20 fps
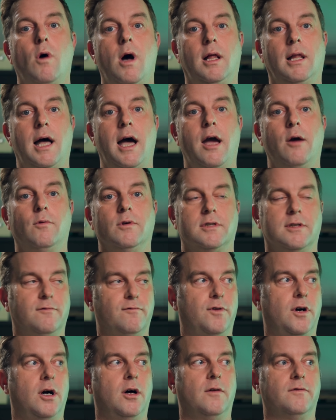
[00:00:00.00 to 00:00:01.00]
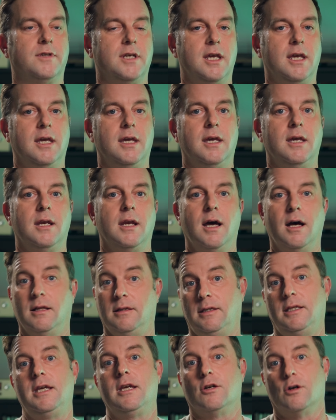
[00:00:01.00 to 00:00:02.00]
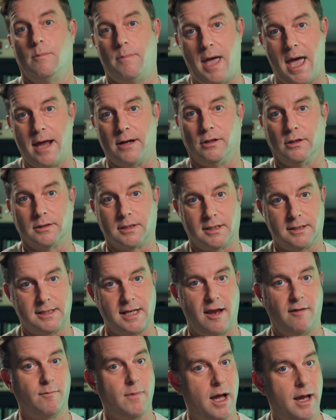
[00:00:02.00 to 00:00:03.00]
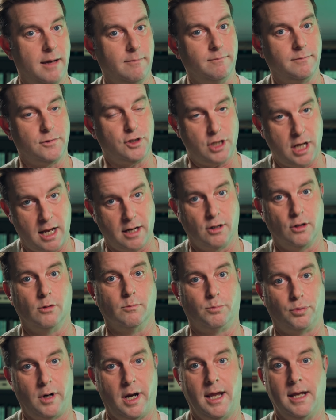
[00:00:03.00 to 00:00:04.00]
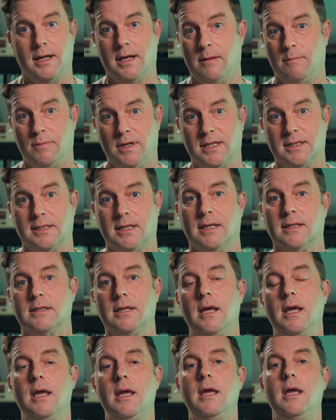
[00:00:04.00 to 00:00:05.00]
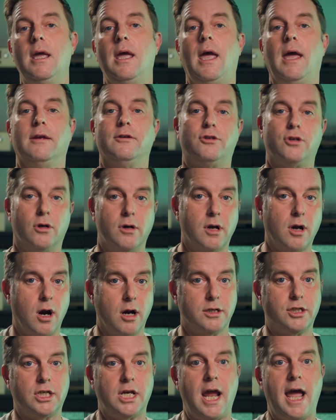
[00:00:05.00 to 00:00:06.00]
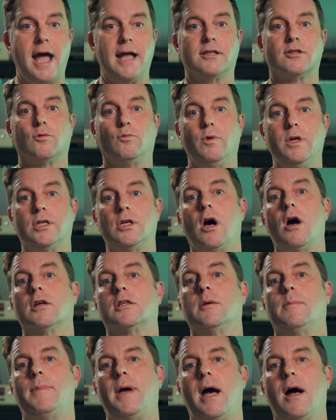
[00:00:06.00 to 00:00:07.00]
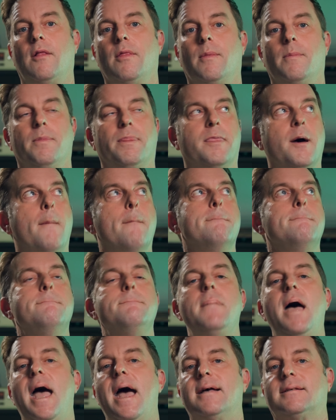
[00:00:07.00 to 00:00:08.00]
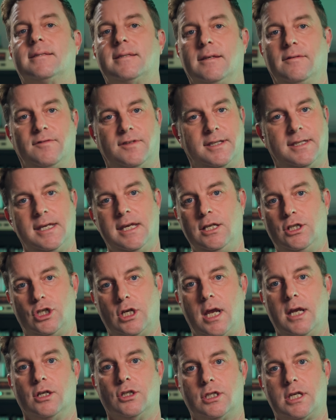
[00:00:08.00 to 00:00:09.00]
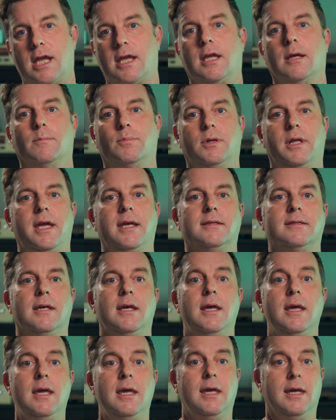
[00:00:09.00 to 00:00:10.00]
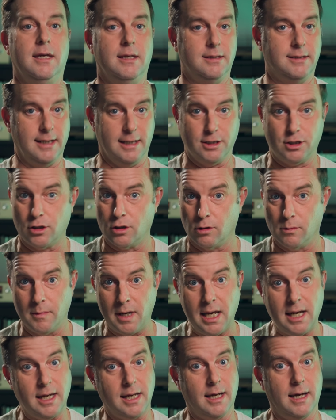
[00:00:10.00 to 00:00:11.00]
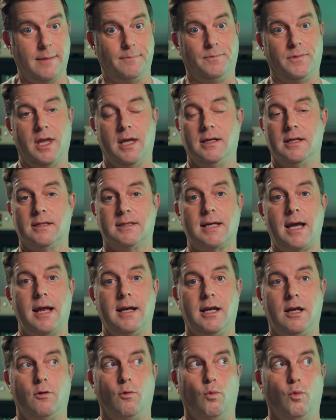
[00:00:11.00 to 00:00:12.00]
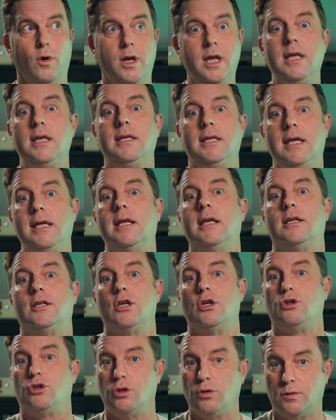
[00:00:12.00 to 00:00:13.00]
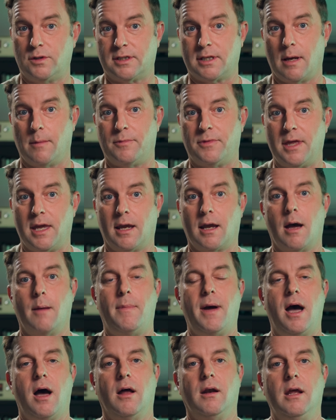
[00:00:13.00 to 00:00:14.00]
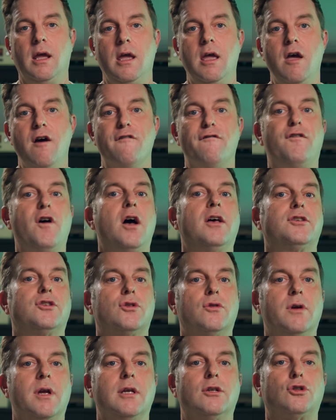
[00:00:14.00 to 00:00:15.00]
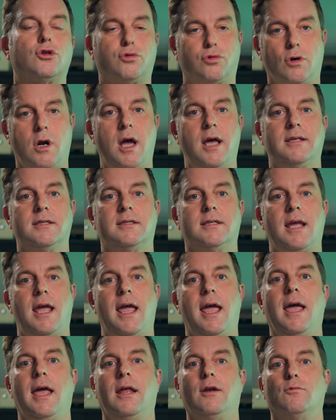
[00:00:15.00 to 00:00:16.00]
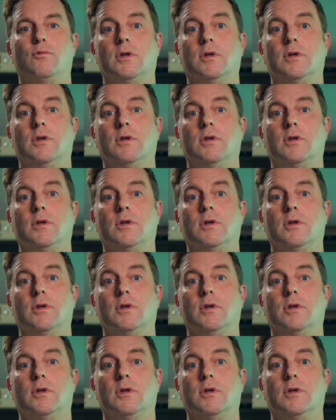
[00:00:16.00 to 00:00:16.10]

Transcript: while I was involved in a legal battle to save my channel, brand, and business. And during our chats, we talked about the massive sea change taking place in digital media and decided we needed to do something about fostering trust and